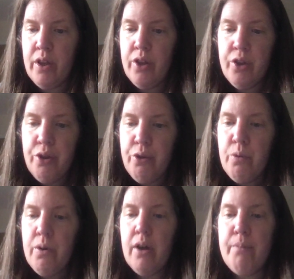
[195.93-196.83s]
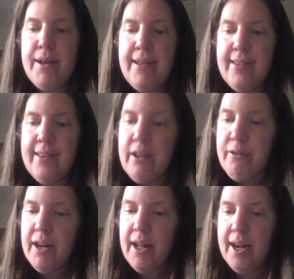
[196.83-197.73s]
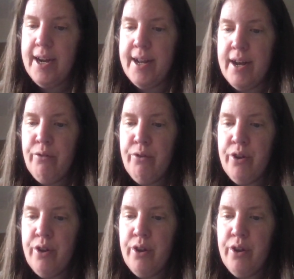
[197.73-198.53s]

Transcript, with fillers: You are my secret hideout.